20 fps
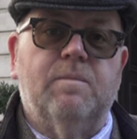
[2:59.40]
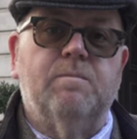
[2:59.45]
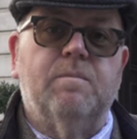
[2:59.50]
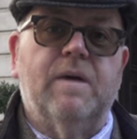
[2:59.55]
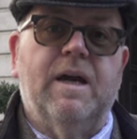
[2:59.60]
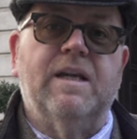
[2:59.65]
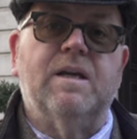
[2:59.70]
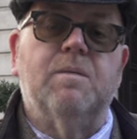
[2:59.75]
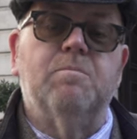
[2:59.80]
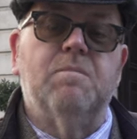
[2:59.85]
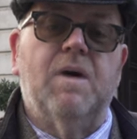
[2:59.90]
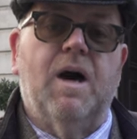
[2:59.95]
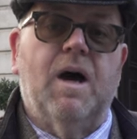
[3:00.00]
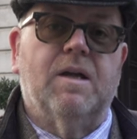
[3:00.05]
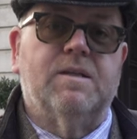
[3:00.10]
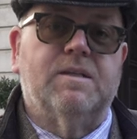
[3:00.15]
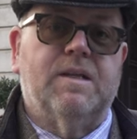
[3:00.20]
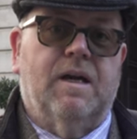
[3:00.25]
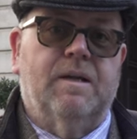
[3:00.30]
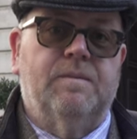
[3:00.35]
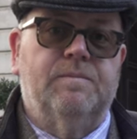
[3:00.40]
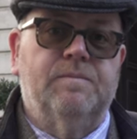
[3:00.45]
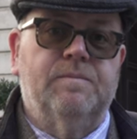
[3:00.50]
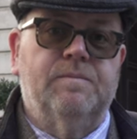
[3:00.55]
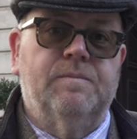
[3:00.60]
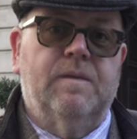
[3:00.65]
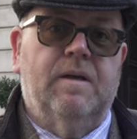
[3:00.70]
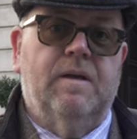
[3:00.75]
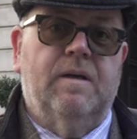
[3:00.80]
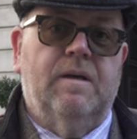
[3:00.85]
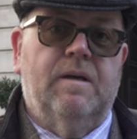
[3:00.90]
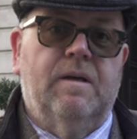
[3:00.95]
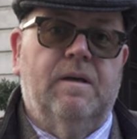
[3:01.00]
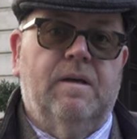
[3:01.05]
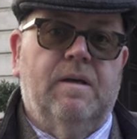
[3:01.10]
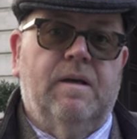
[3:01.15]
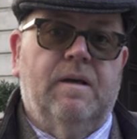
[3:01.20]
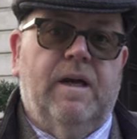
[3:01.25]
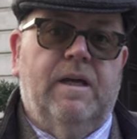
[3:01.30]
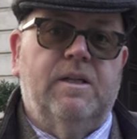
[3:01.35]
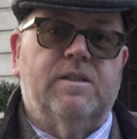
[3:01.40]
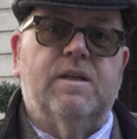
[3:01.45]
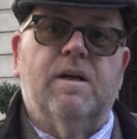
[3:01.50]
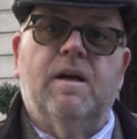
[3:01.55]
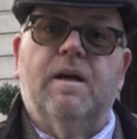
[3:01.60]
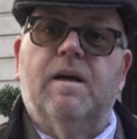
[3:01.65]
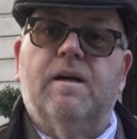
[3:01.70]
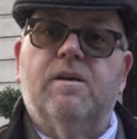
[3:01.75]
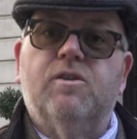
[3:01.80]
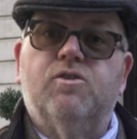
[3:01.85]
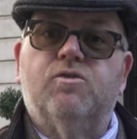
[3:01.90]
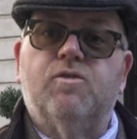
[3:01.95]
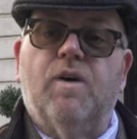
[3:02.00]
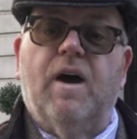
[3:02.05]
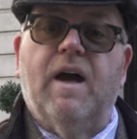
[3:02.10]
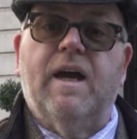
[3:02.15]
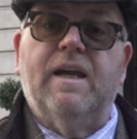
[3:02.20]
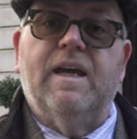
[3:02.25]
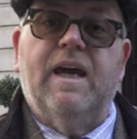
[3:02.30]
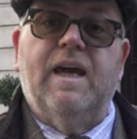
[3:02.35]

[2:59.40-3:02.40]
him made a martyr. His shrine